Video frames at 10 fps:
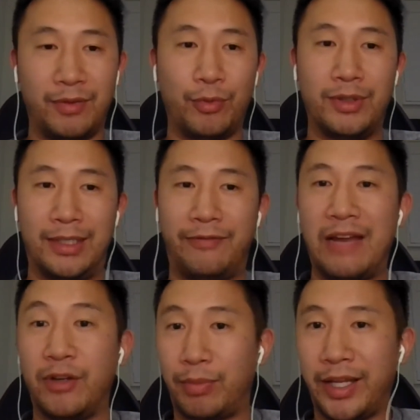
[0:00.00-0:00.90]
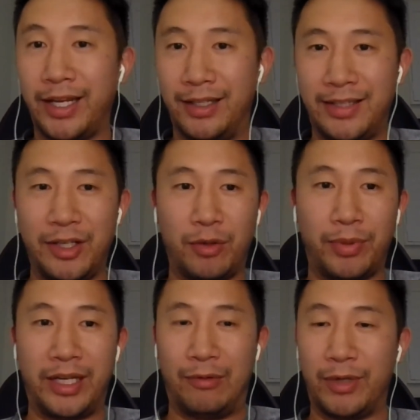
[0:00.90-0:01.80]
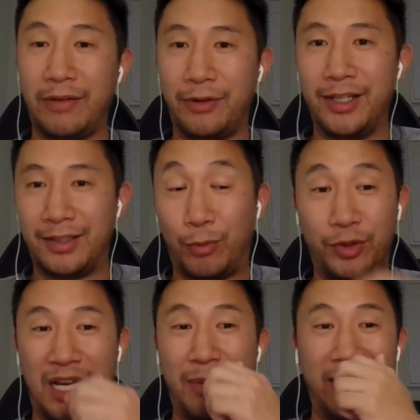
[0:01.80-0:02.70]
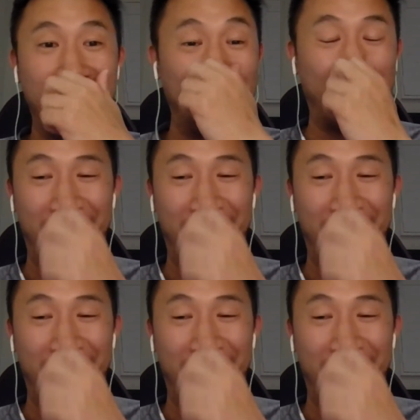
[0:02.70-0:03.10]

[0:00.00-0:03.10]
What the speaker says: the 5-year plan, the 10-year plan, whatever it is, the world domination